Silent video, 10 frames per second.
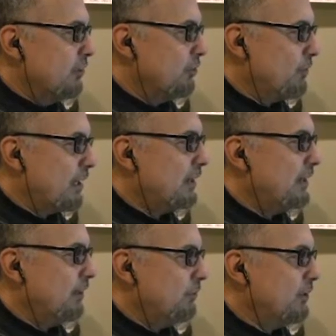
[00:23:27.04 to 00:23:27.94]

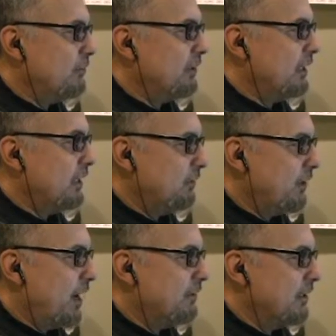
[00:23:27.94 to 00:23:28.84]
directed at recently
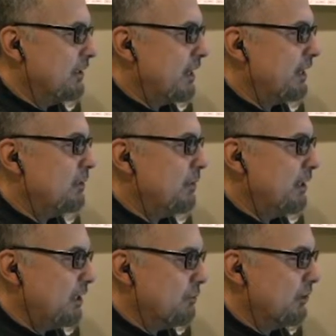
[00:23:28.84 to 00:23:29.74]
arrived
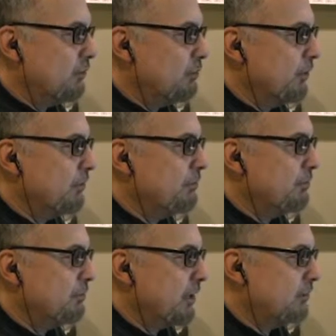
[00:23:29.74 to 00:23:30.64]
undocumented immigrants, mostly
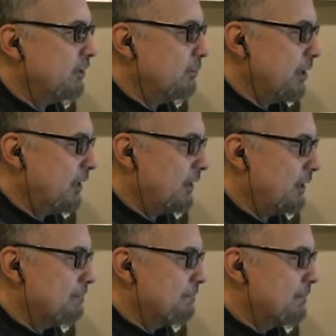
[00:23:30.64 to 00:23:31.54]
from Central America.
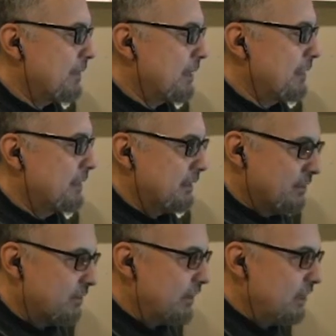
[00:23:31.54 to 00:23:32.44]

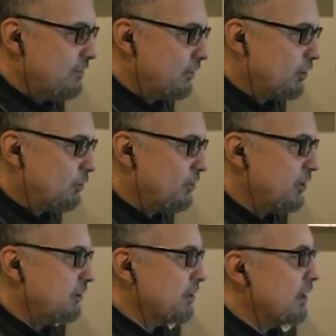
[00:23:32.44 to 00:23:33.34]
He's in a difficult
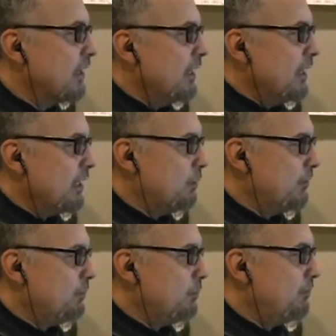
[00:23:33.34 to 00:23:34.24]
position. He
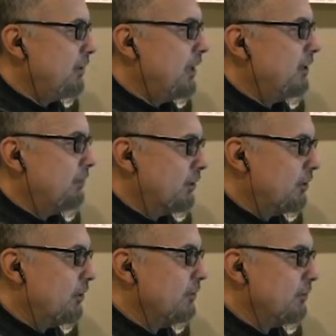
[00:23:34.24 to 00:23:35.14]
wants to prevent a
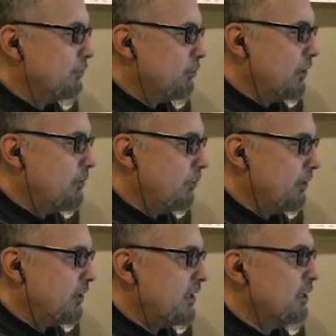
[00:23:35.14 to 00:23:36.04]
recurrence of
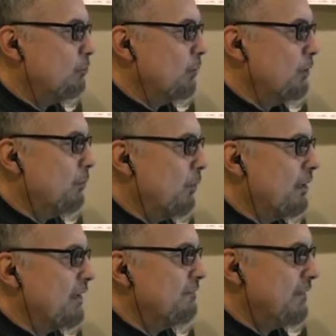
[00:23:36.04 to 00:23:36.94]
2014 when more
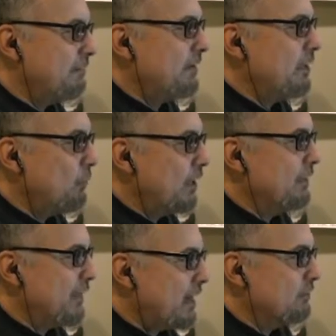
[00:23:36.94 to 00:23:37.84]
than
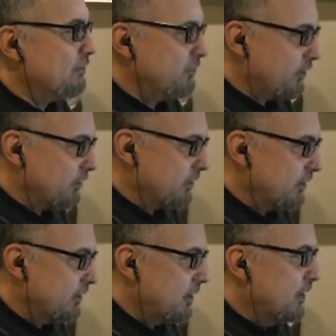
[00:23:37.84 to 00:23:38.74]
51,000
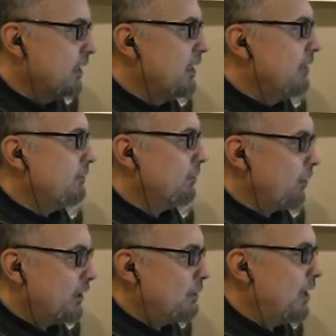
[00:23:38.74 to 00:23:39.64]
children from
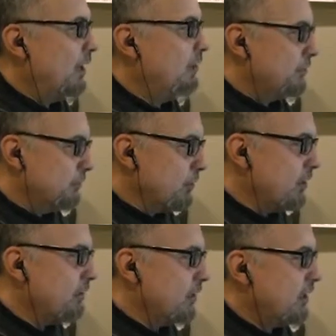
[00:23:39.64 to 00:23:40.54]
Guatemala,
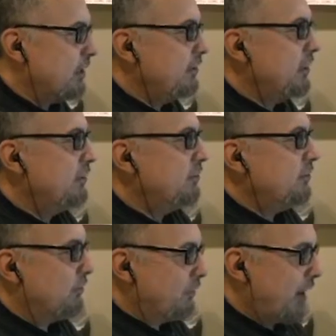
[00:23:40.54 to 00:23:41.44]
Honduras, and other
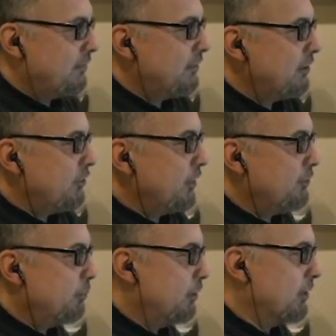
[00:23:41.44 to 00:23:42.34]
nations arrived at the
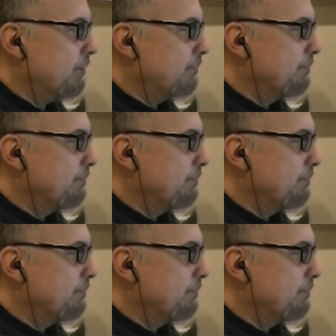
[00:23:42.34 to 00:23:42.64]
U.S. border.